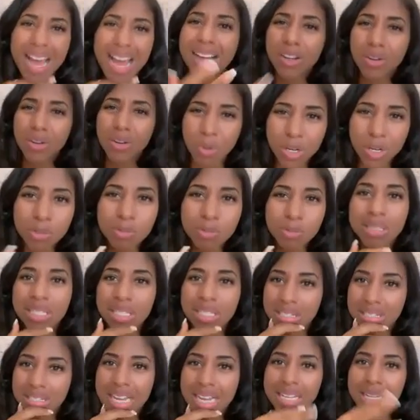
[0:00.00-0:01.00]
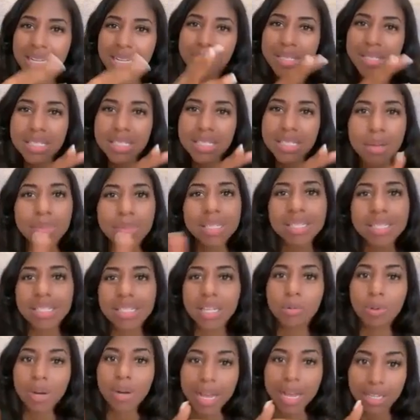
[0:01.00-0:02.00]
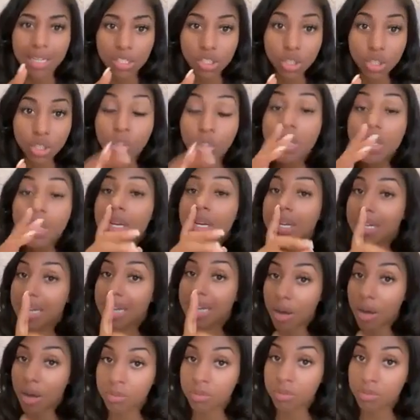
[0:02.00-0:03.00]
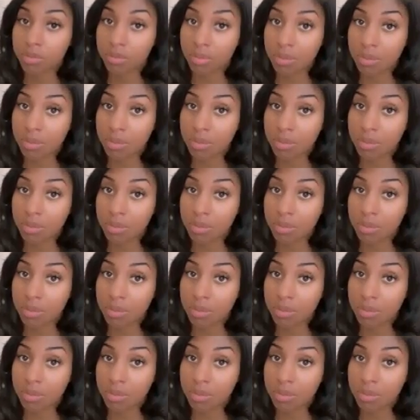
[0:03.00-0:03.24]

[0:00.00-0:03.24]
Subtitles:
Let me see what I can do. Now,